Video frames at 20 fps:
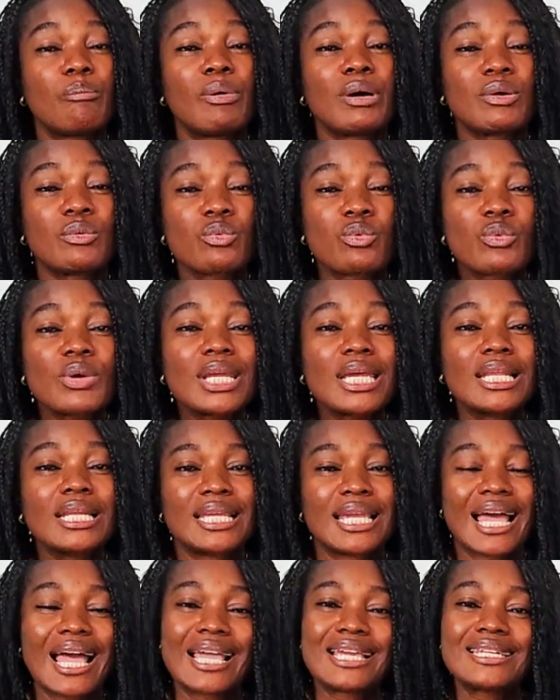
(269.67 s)
But
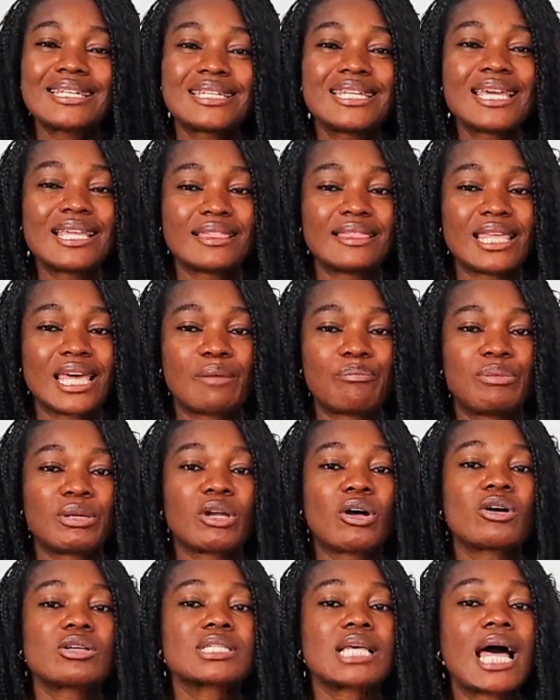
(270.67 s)
really, I did that
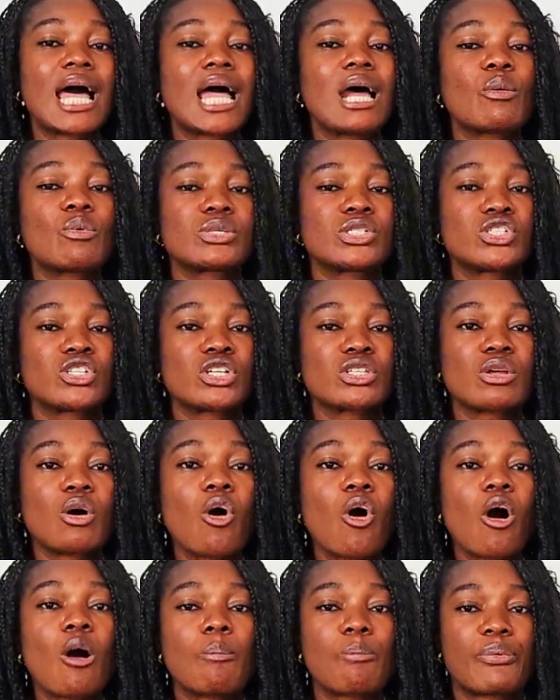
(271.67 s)
because I was
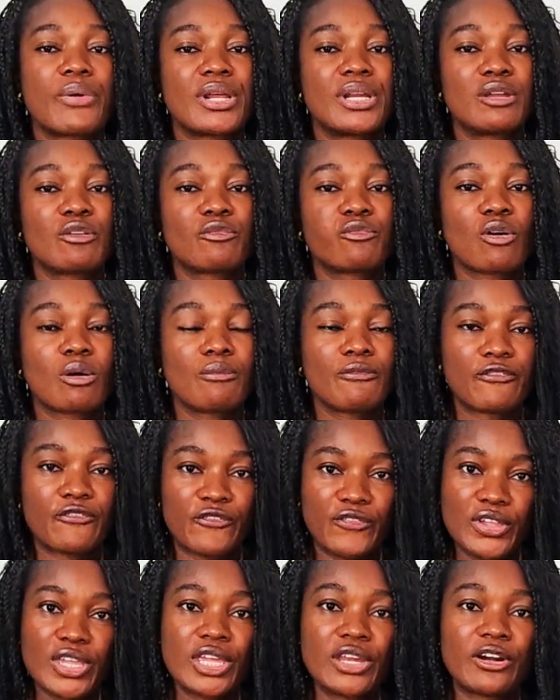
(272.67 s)
just operating from
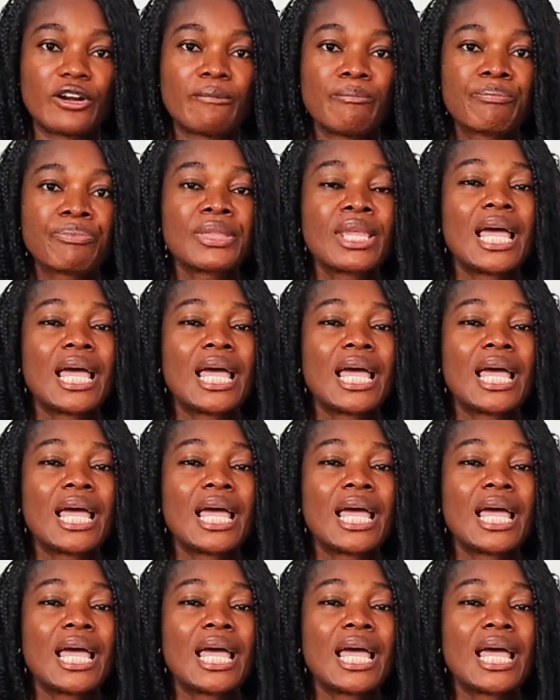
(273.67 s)
fear.